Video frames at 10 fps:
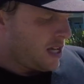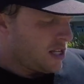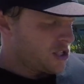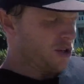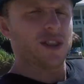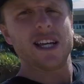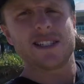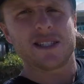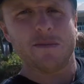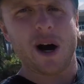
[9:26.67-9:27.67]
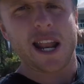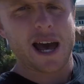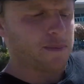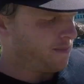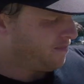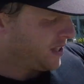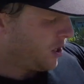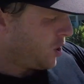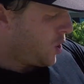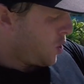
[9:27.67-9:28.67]
two things might happen.
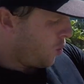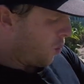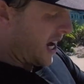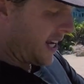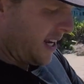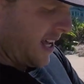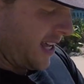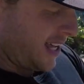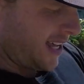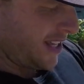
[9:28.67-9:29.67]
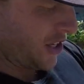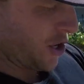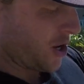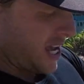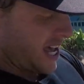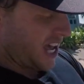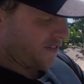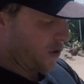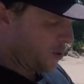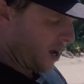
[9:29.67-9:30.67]
When, you know,
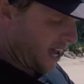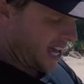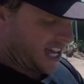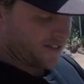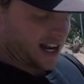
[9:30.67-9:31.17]
if you even